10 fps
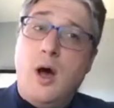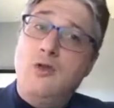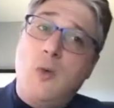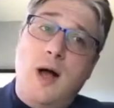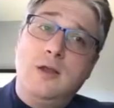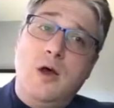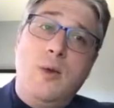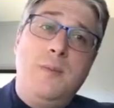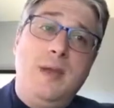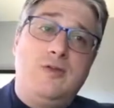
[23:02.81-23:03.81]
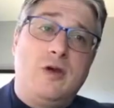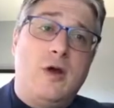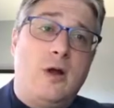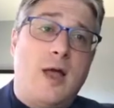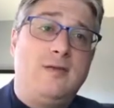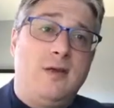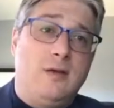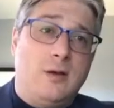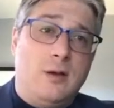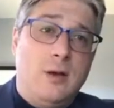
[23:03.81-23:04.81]
Oswaldo meets a girl on
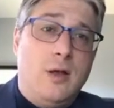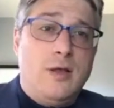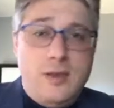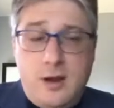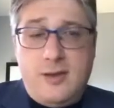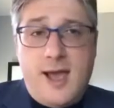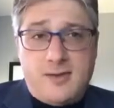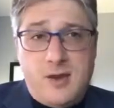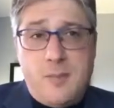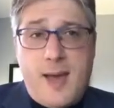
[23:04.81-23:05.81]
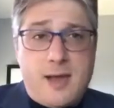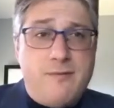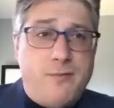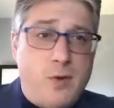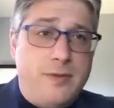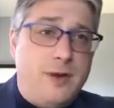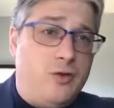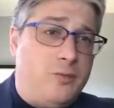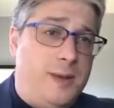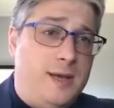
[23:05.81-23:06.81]
Tinder. They're texting back and forth.
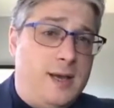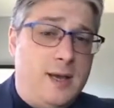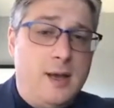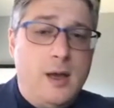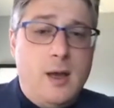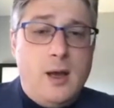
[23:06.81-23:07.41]
They're speaking.